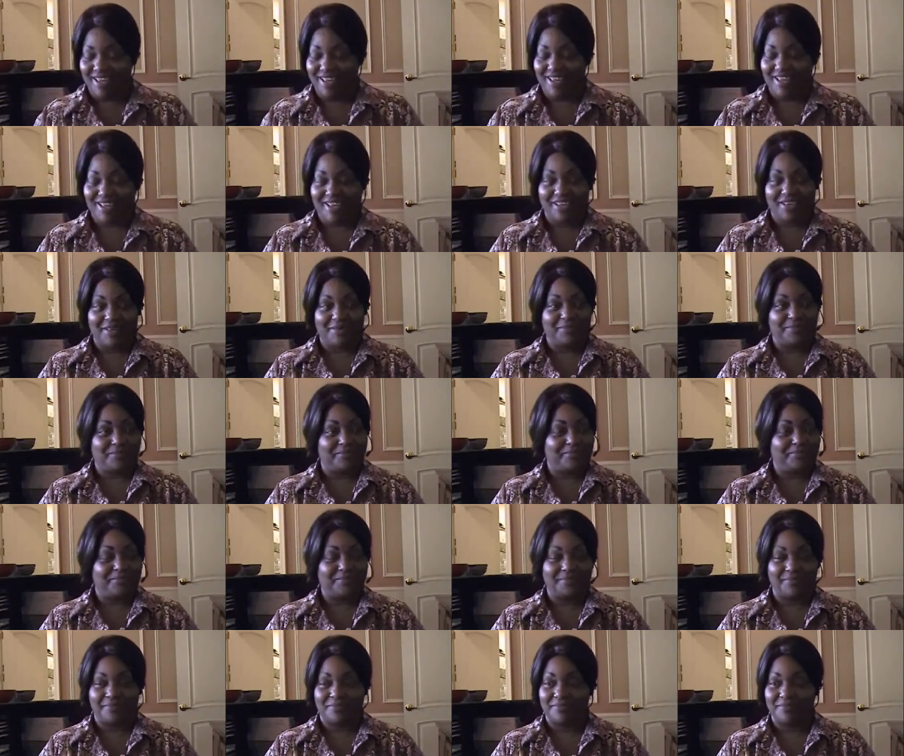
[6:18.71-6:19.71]
um,
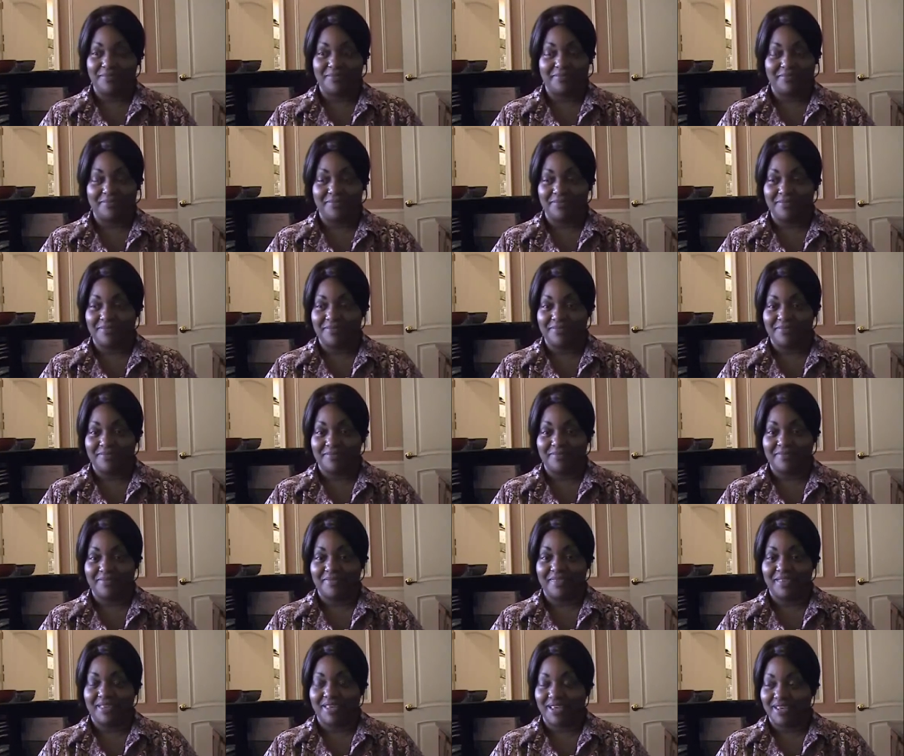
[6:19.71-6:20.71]

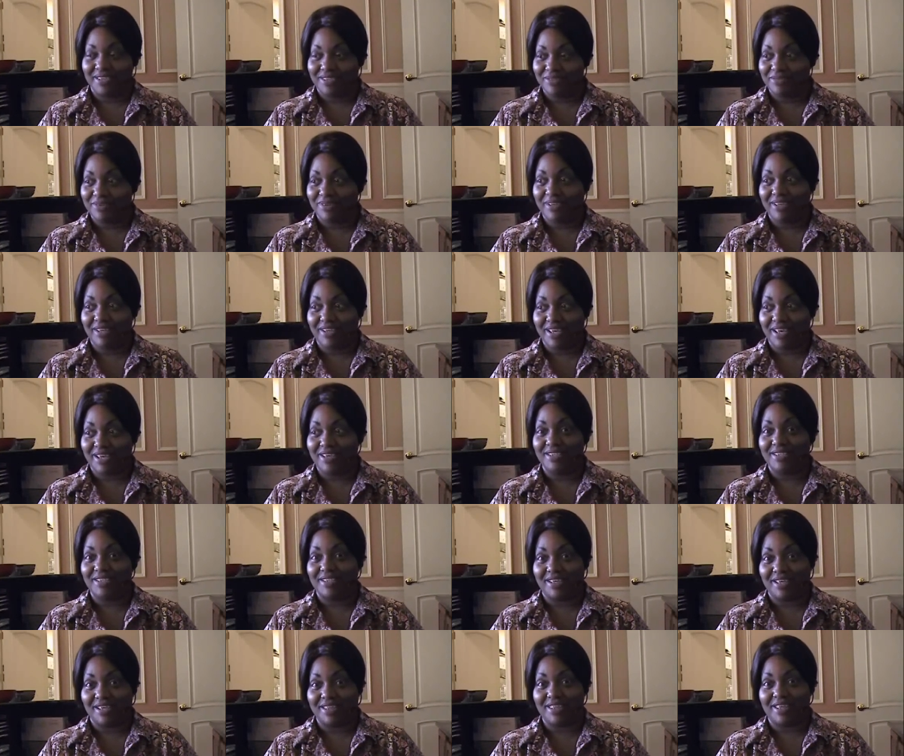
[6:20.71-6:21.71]
it's really
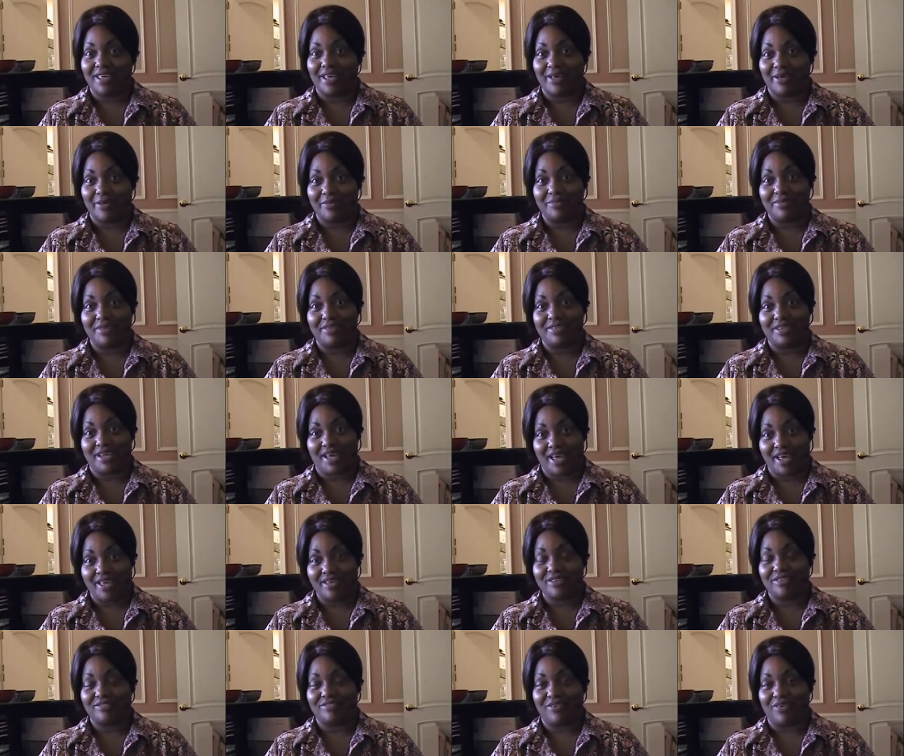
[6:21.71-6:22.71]
nice to get the help that you
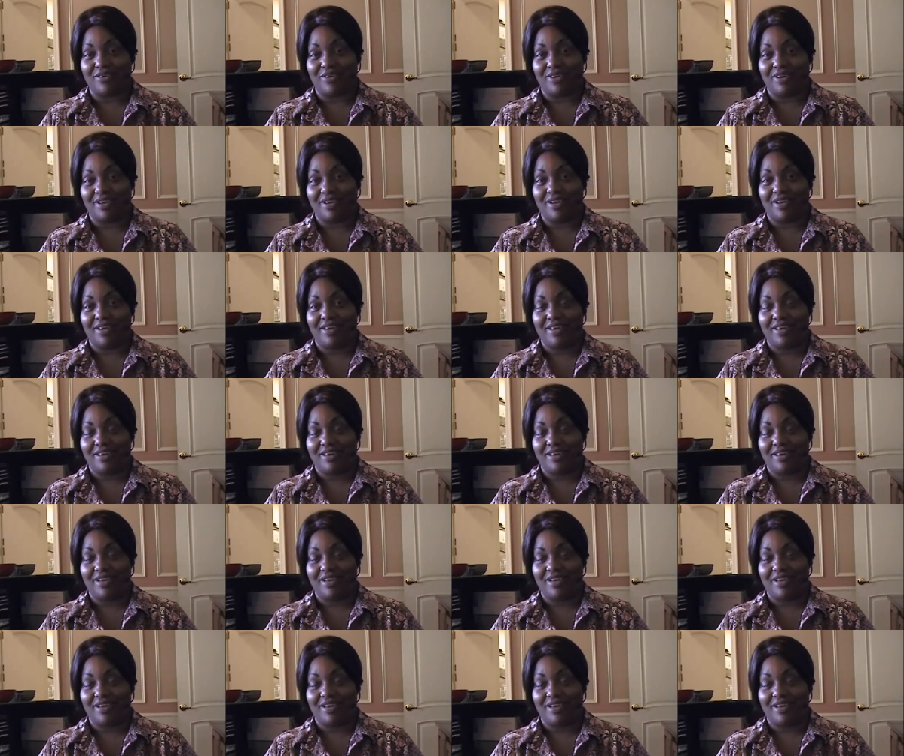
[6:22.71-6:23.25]
ask for.